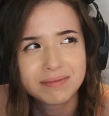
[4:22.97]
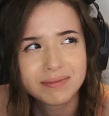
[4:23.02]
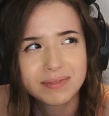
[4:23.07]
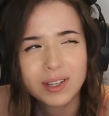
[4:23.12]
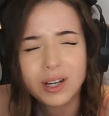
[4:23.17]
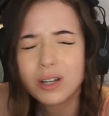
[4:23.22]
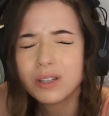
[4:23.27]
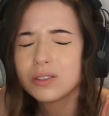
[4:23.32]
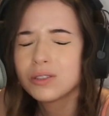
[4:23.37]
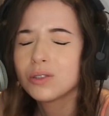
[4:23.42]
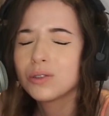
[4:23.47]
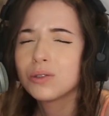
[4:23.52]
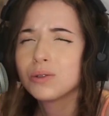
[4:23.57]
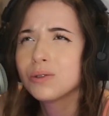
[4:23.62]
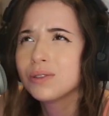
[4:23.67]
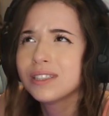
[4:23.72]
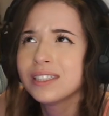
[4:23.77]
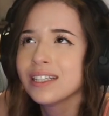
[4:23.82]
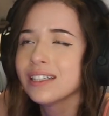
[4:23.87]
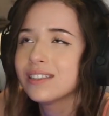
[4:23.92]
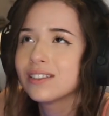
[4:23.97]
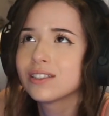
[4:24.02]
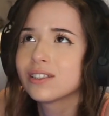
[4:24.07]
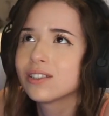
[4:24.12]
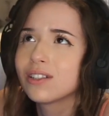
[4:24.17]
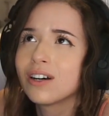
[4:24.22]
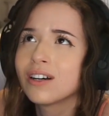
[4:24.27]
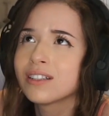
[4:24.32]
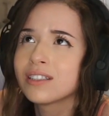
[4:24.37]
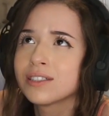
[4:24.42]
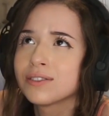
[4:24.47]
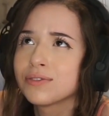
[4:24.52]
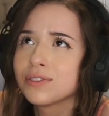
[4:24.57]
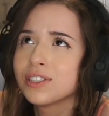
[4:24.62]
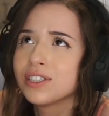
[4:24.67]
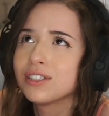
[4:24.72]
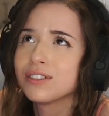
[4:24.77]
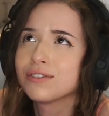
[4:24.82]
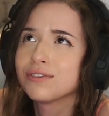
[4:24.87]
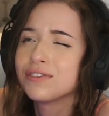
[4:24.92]
Also, who says socks for
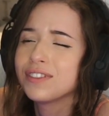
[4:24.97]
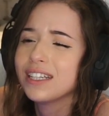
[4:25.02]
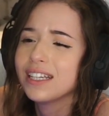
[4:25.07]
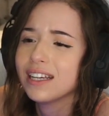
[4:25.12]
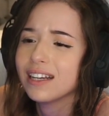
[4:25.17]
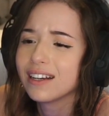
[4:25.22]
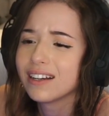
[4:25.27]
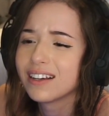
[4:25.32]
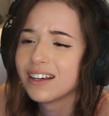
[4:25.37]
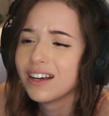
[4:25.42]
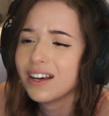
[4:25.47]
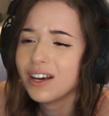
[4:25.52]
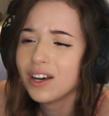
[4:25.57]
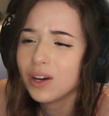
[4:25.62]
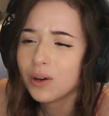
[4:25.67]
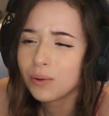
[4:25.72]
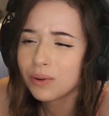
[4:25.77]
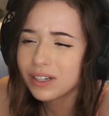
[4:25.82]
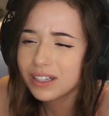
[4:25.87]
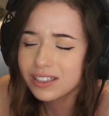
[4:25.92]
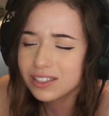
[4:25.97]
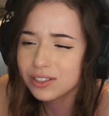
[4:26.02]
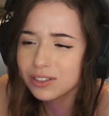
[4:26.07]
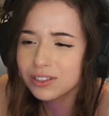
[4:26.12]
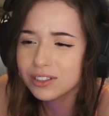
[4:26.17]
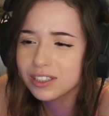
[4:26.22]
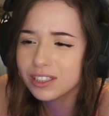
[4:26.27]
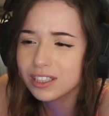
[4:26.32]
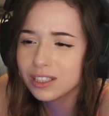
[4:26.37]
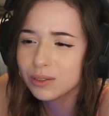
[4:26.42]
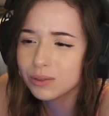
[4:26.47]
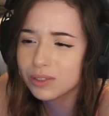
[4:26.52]
your feet? What else are you gonna